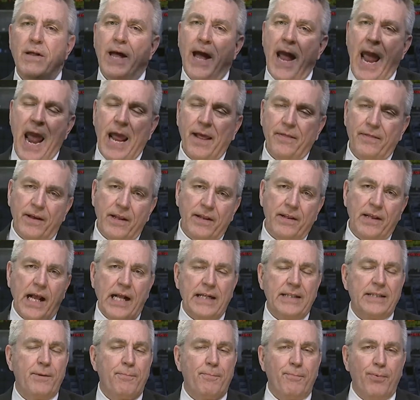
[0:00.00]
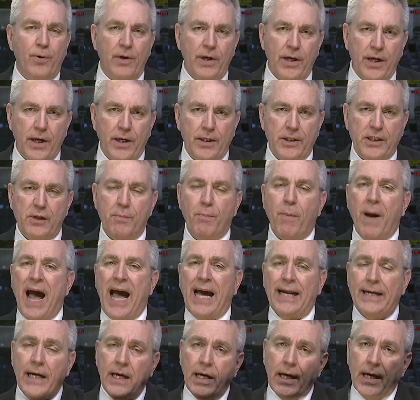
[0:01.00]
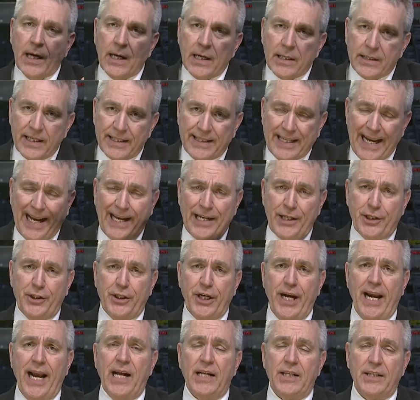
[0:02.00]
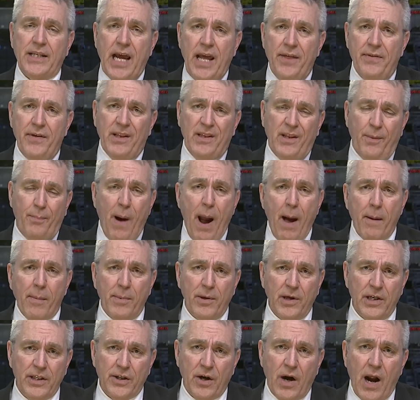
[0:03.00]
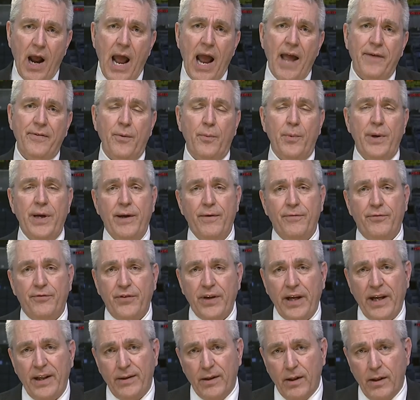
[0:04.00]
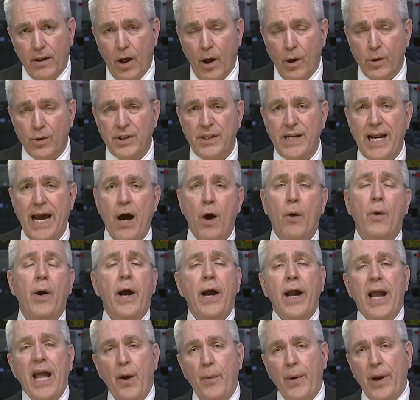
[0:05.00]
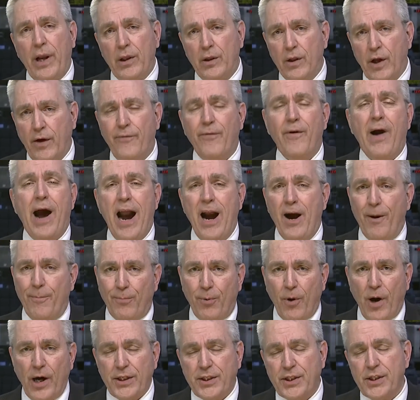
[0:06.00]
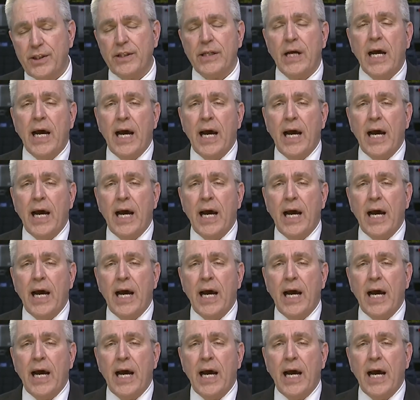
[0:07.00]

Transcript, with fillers: I, I, think that's a pretty good spot to take a chance. I think the probabilities are high that we have seen the lows now and we can look for higher prices.